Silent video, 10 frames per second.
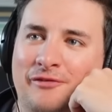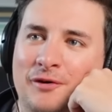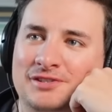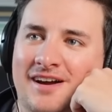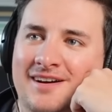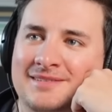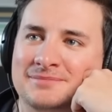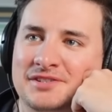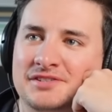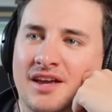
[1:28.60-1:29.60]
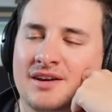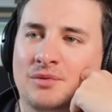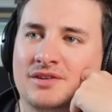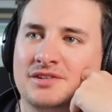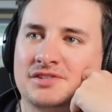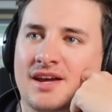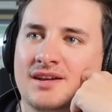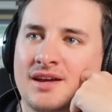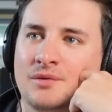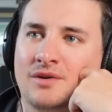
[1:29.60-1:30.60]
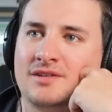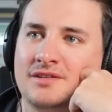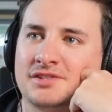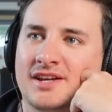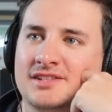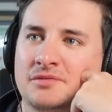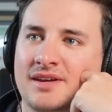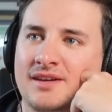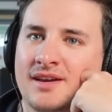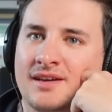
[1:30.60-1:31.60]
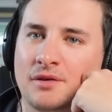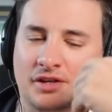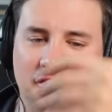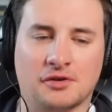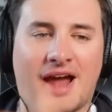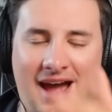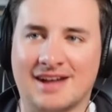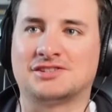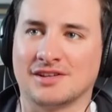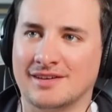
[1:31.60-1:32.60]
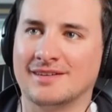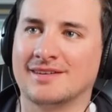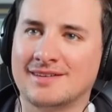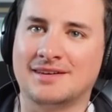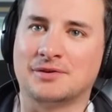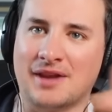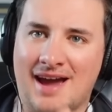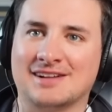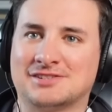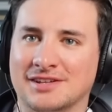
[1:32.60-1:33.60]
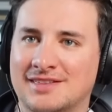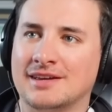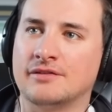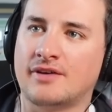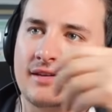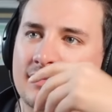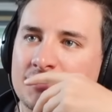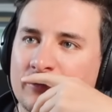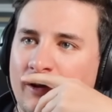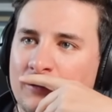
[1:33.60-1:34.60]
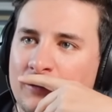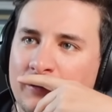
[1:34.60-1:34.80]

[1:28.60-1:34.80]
4 times. He's like, "What do you say? What did you say to me?" Because he couldn't actually think of anything to follow up